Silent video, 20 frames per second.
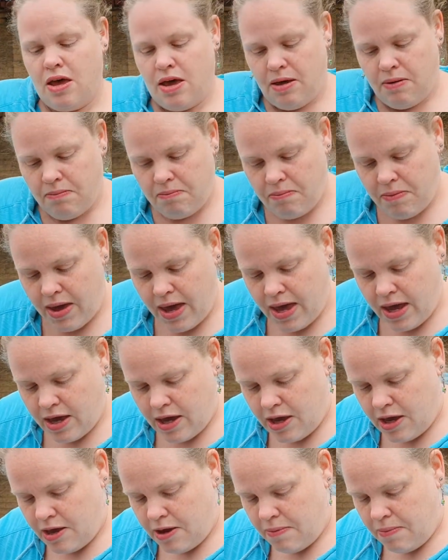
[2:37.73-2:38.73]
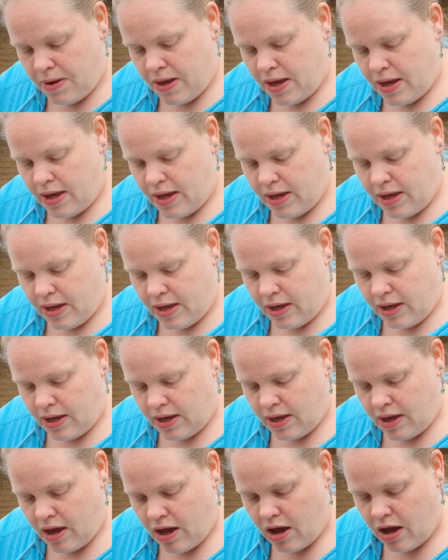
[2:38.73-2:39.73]

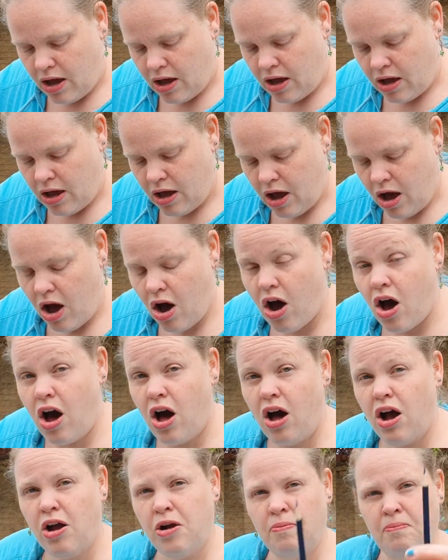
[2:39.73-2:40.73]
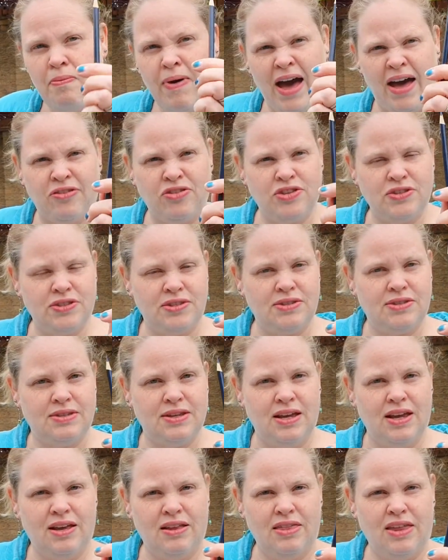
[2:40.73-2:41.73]
maybe our maths
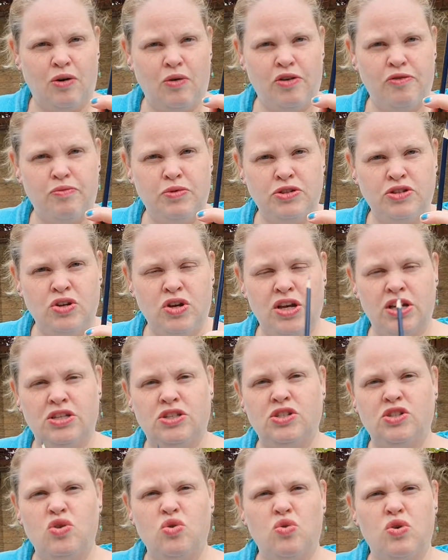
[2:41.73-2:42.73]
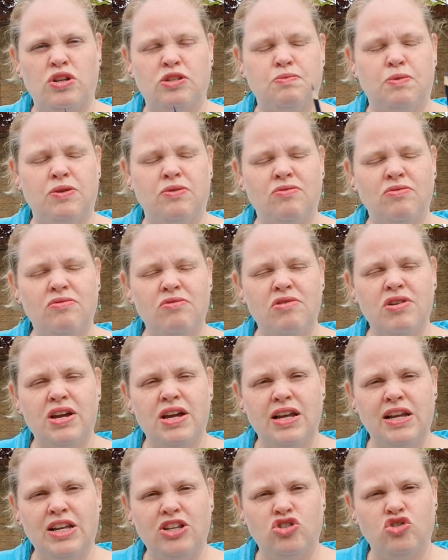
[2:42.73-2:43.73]
that we've been doing in school has been
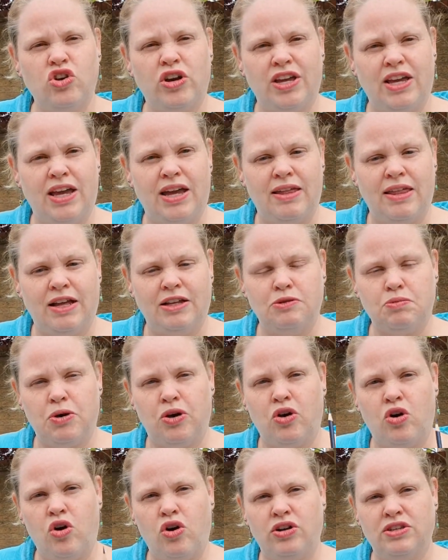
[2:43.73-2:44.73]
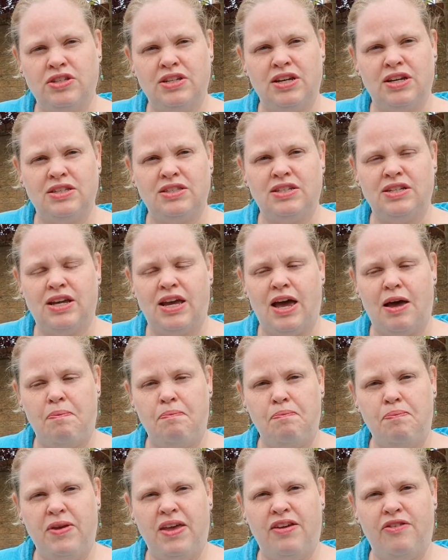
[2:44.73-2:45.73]
really tricky, and that's been causing us to get a
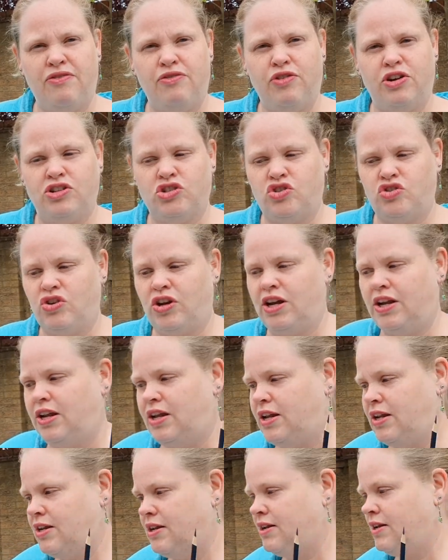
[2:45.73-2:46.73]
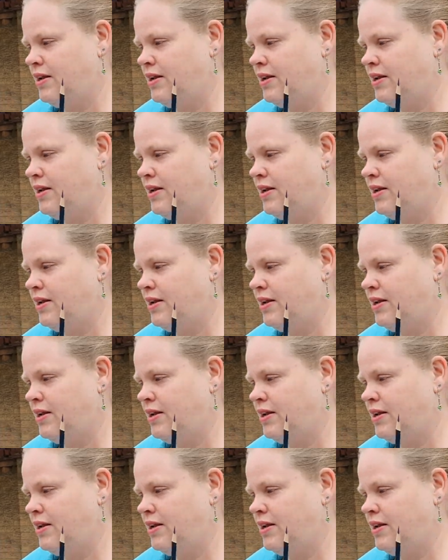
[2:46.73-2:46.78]
bit frustrated.